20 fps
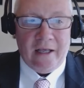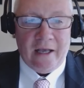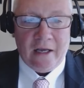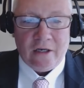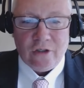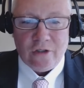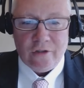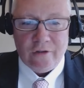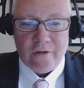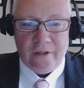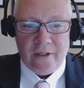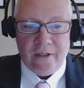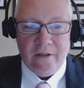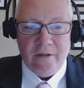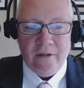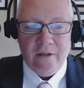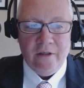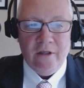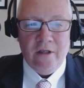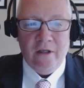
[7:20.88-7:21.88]
actually,
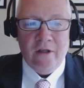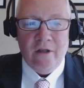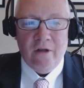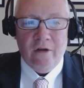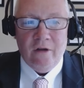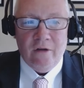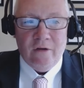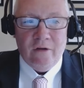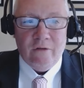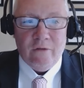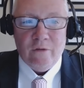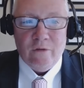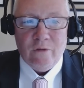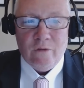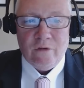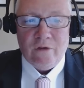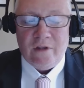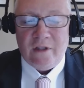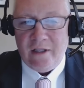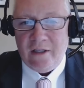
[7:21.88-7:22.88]

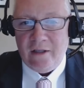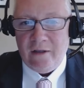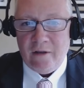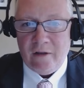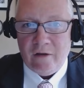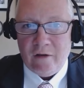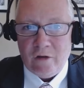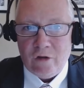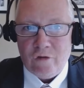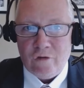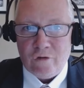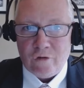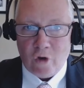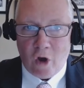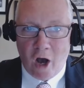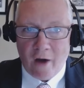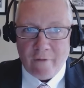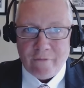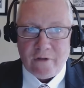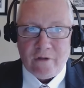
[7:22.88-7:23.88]
the
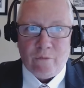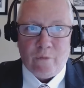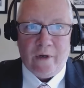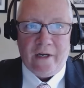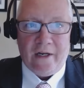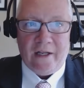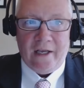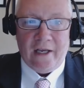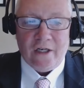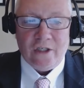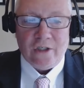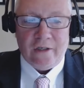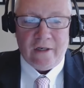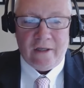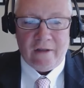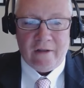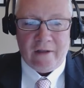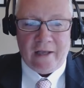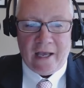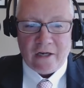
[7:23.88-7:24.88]
soft radiation
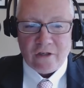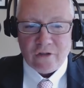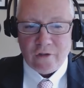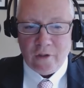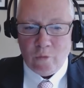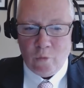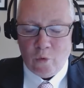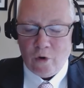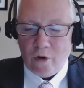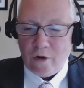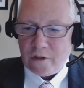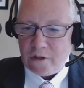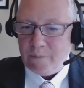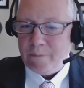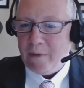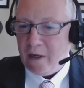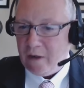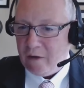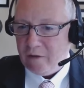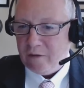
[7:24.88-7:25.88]
actually works
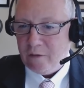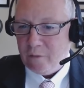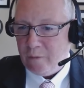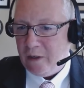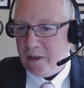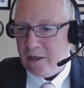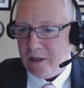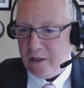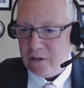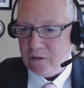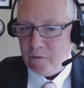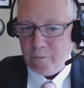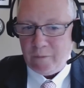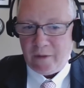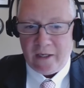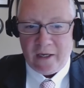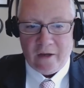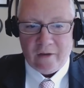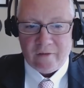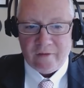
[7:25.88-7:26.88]
better than radiation from
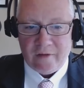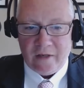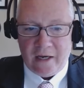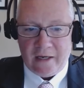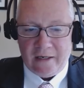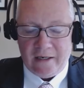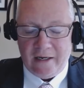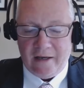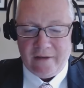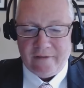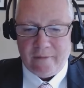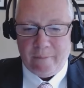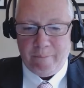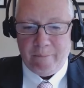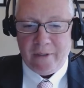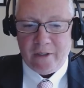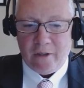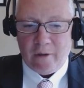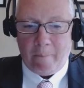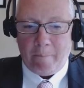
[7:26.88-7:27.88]
the outside. It has a
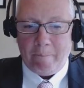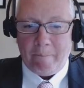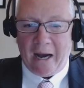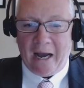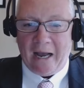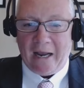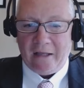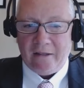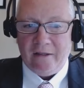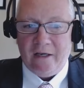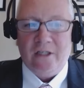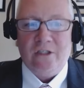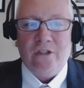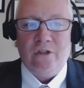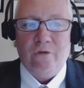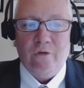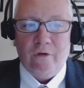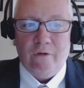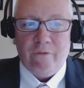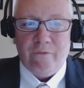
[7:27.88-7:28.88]
bigger
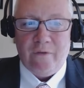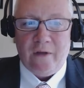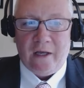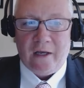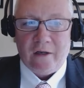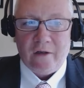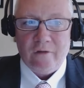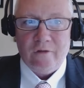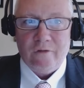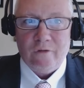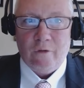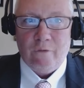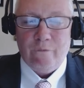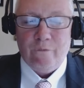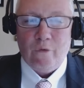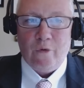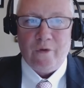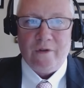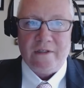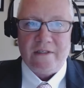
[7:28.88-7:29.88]
biological effect. So
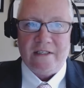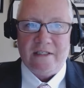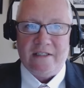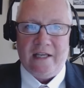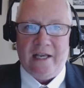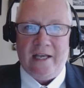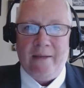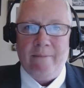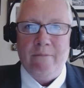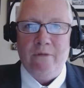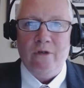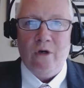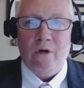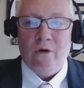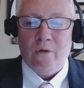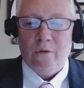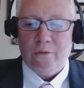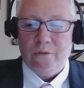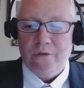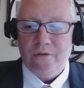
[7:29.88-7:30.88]
for the same
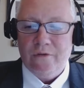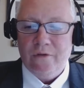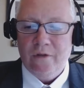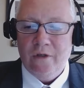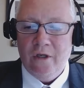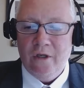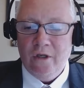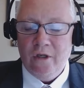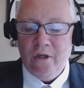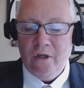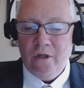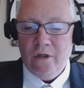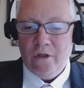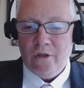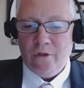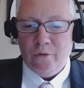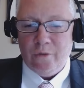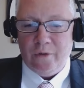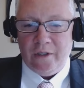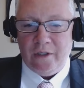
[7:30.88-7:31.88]
dose,
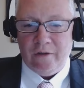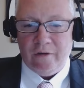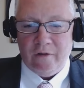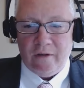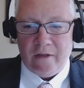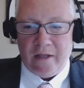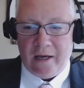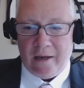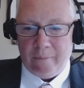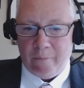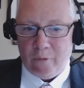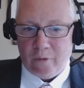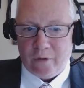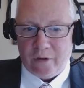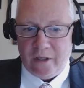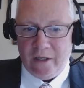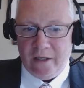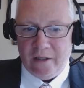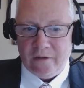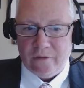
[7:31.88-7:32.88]
you kill a lot more
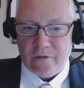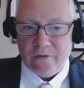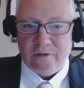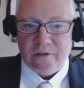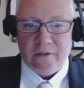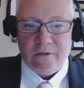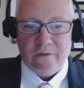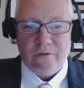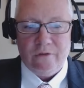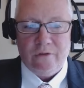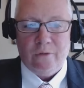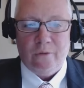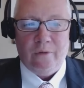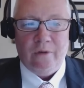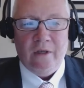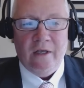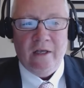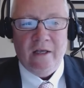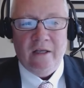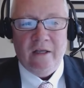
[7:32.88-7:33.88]
cancer cells. So